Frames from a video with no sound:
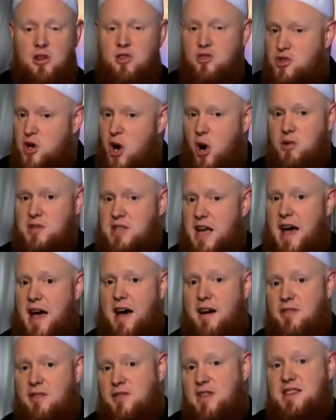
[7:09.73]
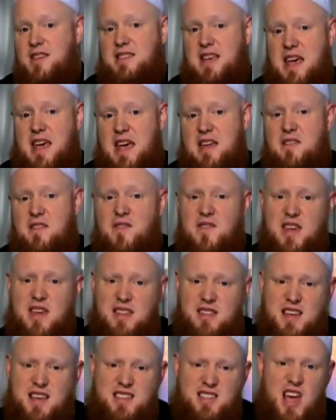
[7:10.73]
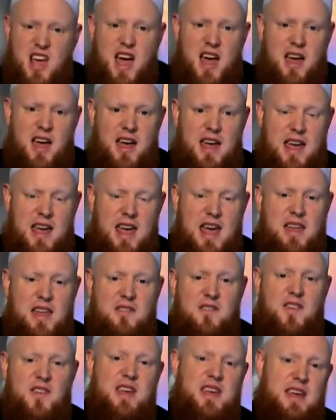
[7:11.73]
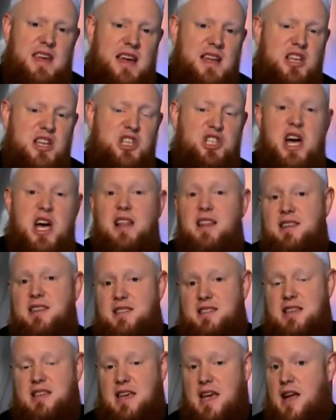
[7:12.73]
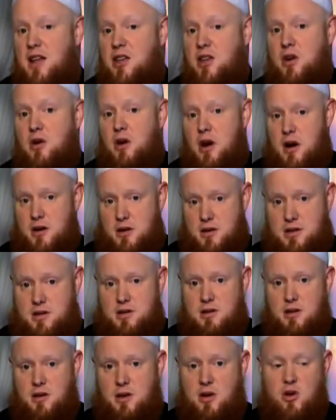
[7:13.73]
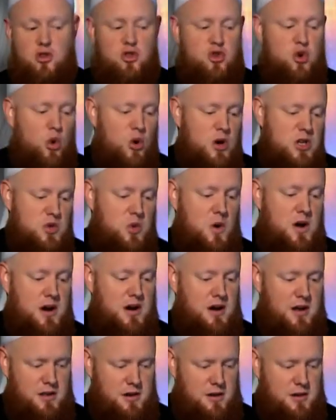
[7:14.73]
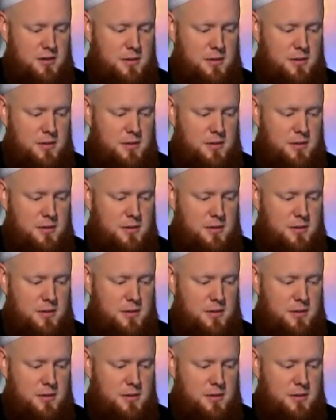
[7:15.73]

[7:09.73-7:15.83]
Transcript: Don't have this envy and jealousy in your heart towards one another.